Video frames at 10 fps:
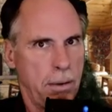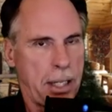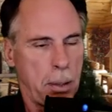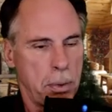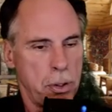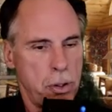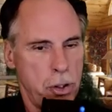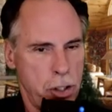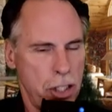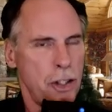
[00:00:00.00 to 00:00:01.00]
That was
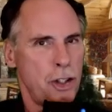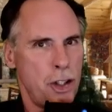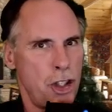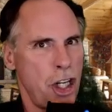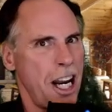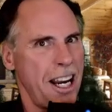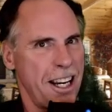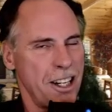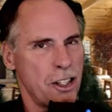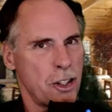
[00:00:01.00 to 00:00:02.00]
just
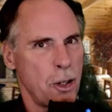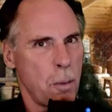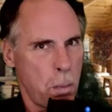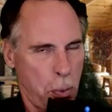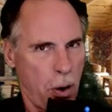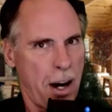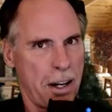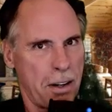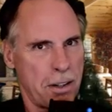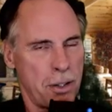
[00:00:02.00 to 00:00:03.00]
changed
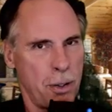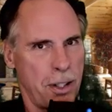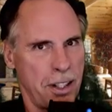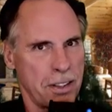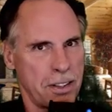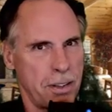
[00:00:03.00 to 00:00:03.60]
prior to this.